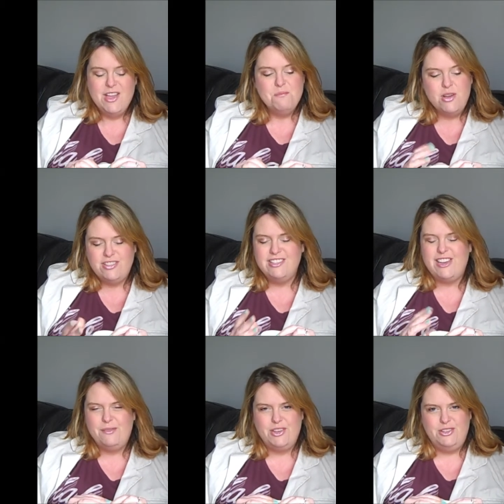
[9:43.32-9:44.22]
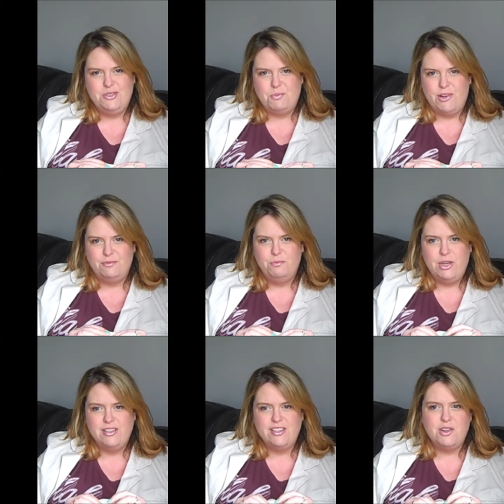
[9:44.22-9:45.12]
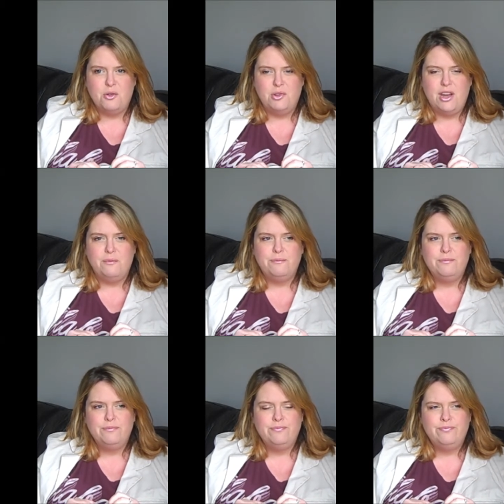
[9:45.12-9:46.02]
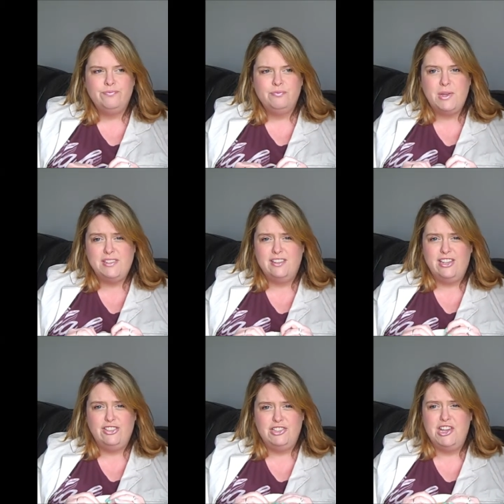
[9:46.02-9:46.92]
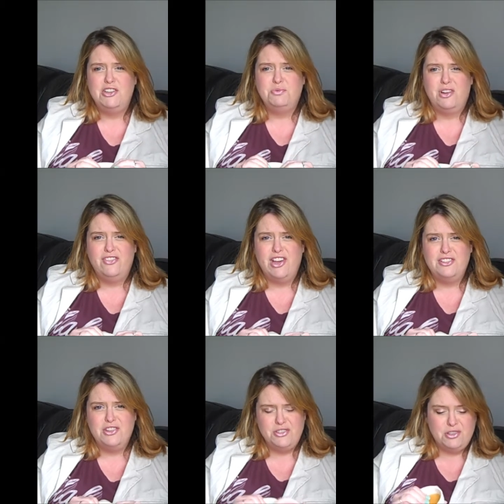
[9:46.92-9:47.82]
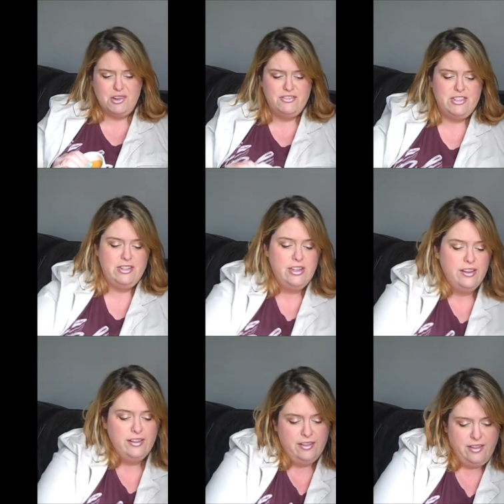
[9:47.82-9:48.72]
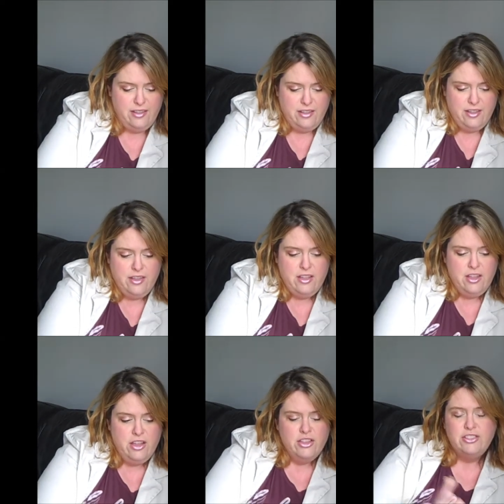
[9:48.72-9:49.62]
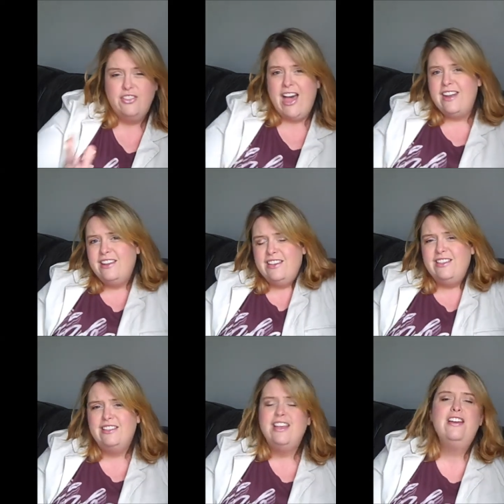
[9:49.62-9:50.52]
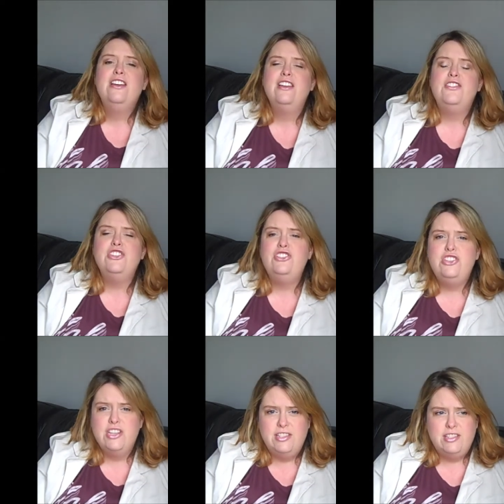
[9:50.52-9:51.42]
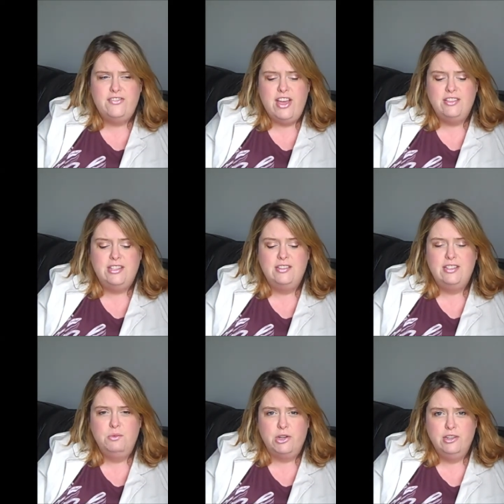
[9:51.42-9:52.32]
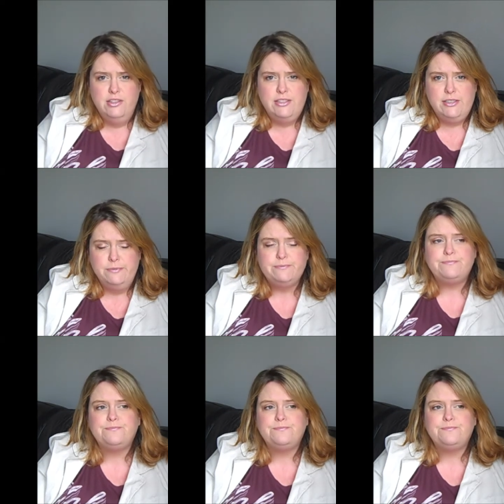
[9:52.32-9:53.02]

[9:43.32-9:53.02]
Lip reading: Most of the time I use 1 because I don't, because I like to change what I've got in there so often. So that is the gist of how Scentsy works.